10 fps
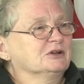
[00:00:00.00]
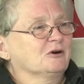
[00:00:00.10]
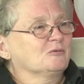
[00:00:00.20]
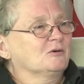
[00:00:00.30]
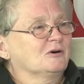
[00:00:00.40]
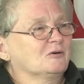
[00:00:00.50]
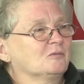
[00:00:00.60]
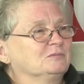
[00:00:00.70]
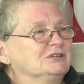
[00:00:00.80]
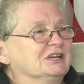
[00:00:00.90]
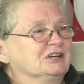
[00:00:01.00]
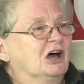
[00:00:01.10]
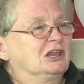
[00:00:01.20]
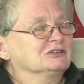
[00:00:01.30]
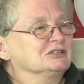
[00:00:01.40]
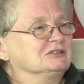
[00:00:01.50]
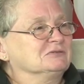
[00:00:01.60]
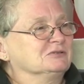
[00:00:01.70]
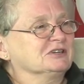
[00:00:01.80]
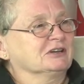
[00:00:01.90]
be our, our mm -hmm. technology,
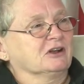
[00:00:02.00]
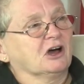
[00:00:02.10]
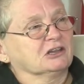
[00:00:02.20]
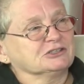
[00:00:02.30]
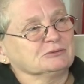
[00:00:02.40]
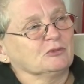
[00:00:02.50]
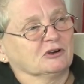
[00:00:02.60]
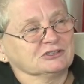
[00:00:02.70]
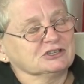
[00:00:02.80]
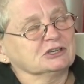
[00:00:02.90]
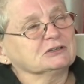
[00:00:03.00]
new technology mm -hmm. project.